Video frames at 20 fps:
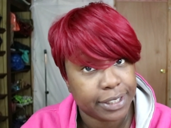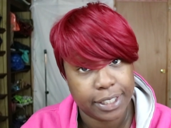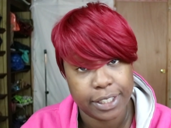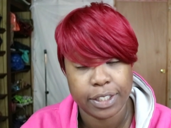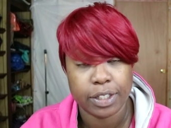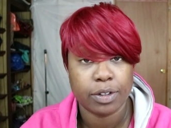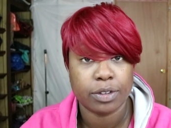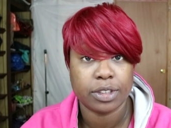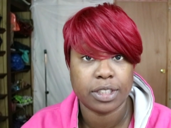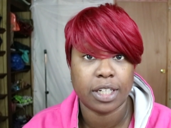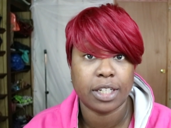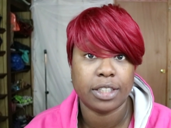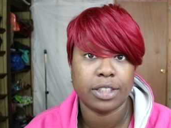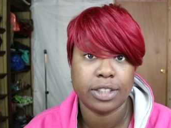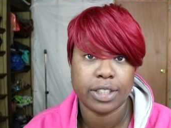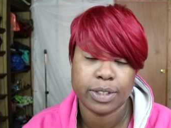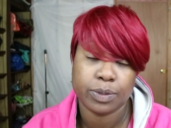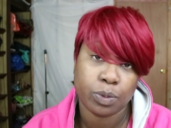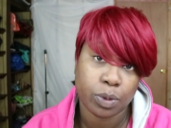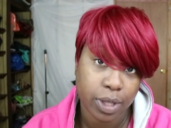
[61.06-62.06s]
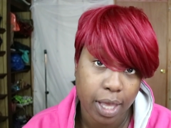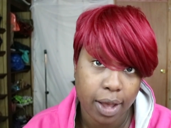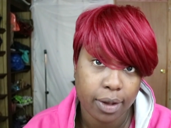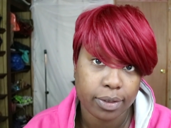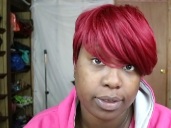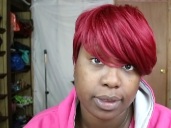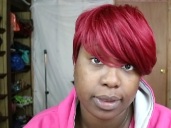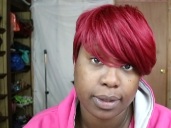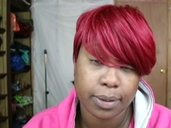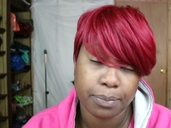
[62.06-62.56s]
You know what I'm saying? Just
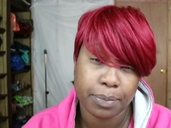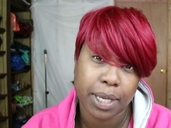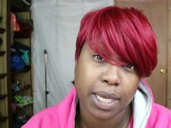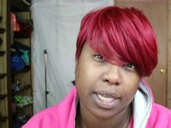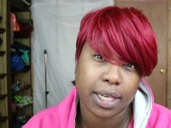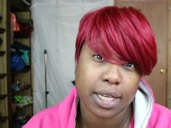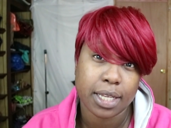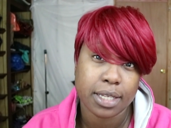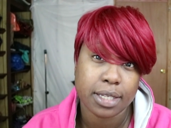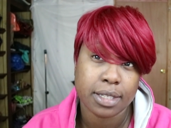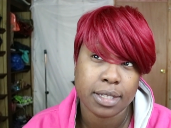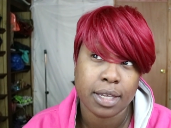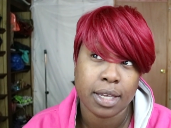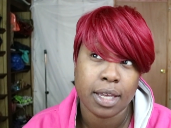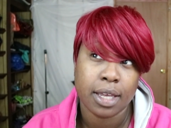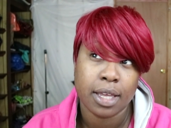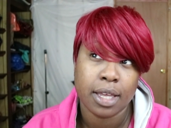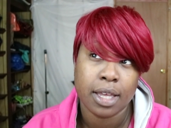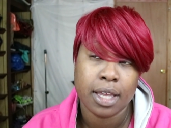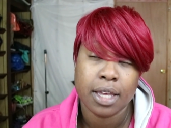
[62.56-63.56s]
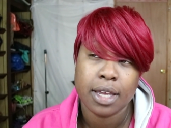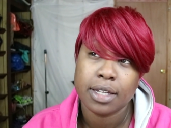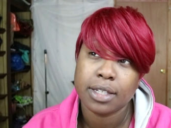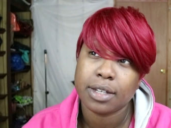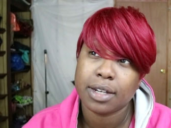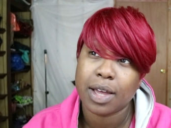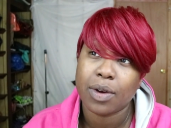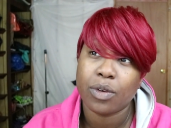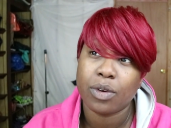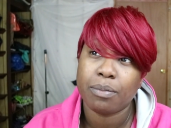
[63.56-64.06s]
without the penis.
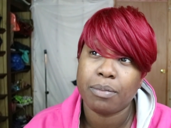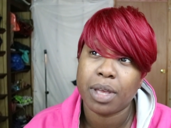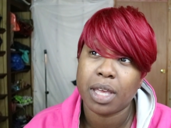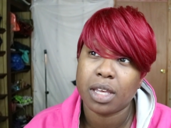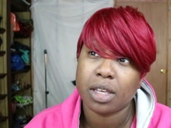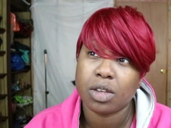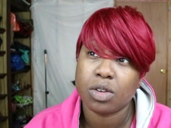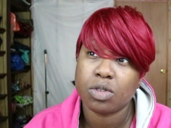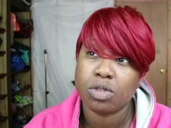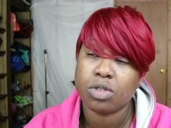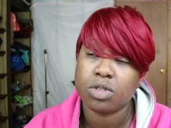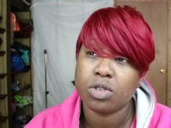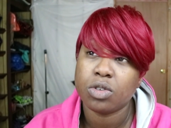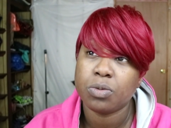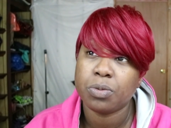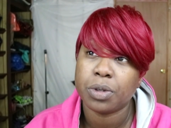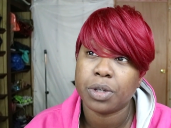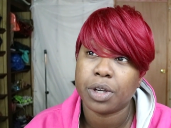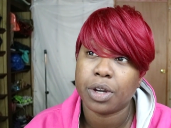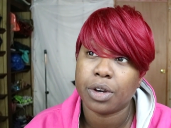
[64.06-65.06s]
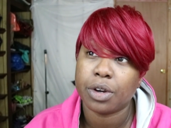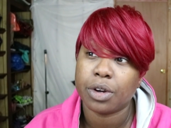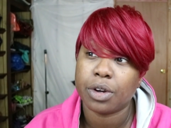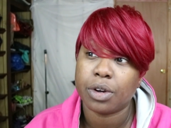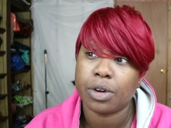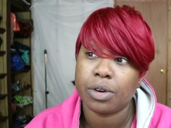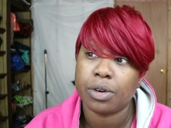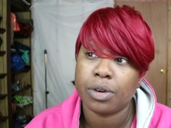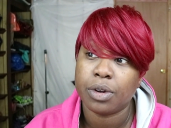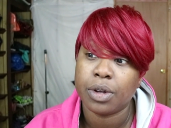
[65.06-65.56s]
So that would make you
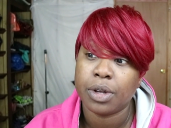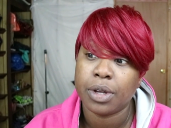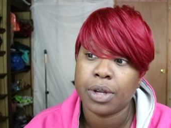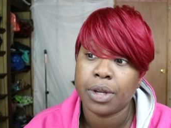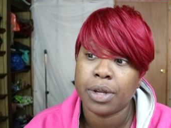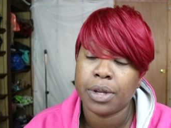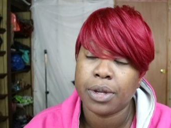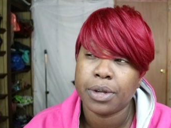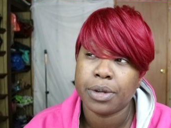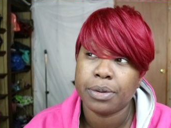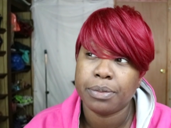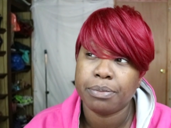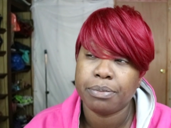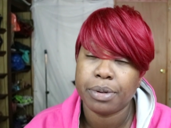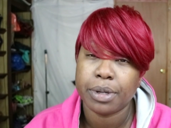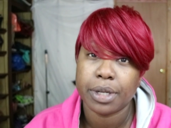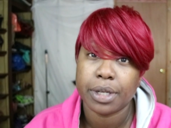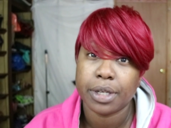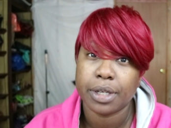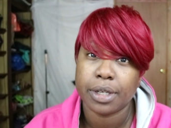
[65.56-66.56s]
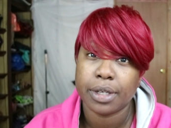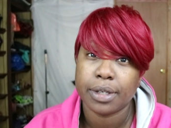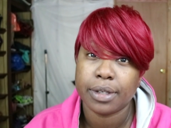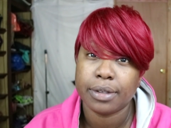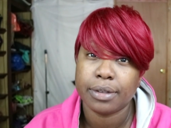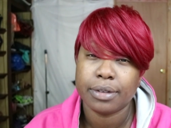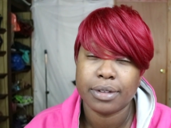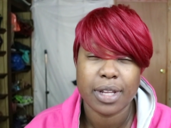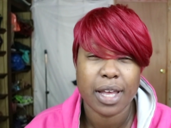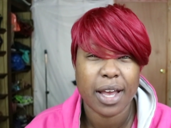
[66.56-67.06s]
Supergirl, but
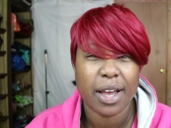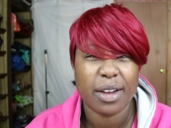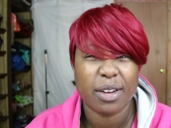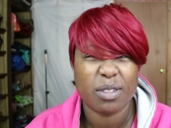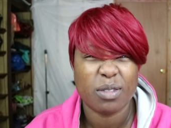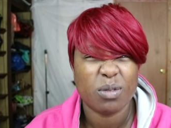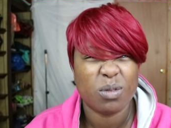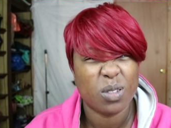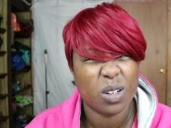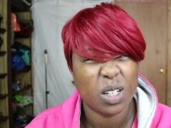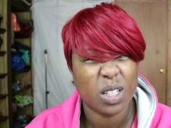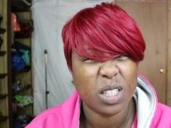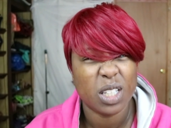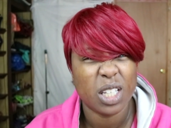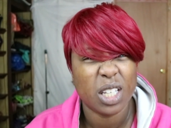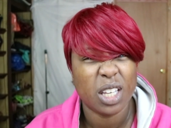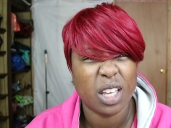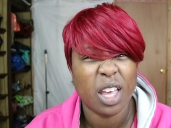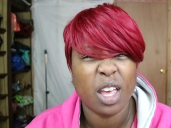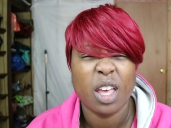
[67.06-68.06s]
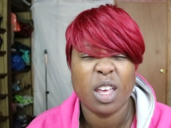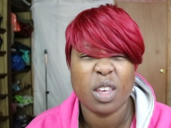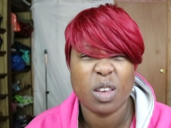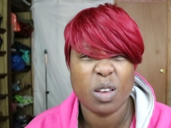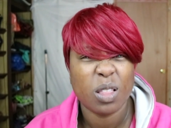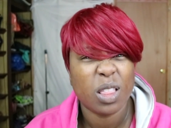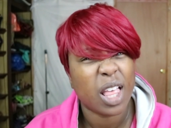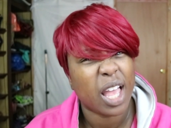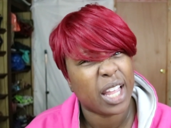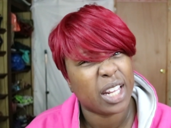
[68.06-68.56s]
not really.
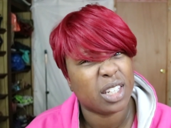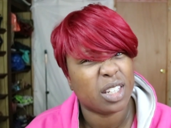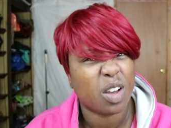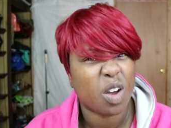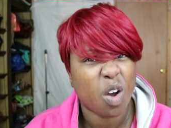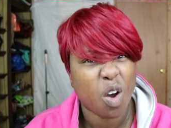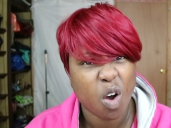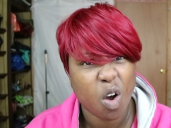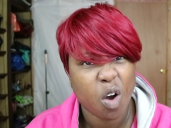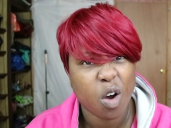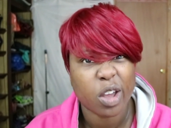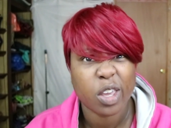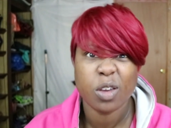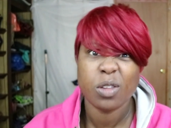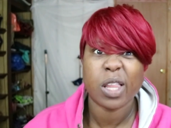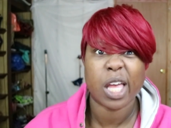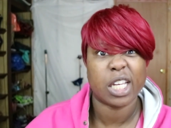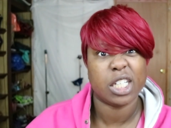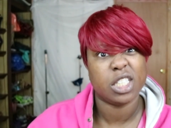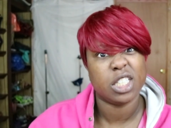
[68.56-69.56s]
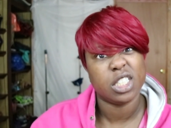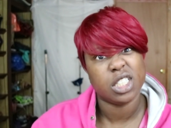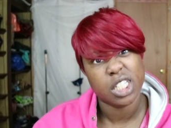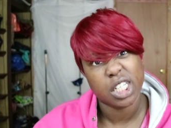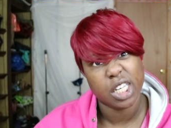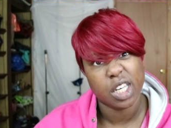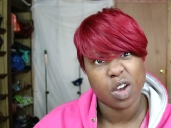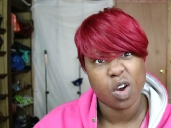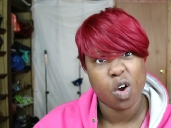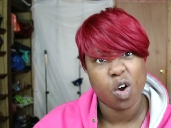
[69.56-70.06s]
You like the Hulk. You like
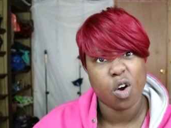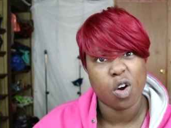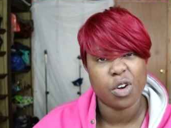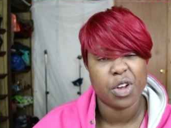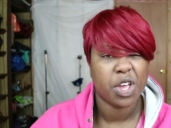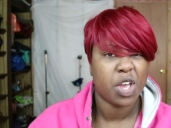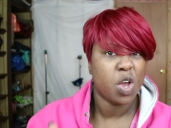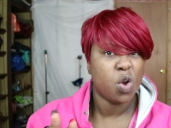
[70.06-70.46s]
She-Hulk.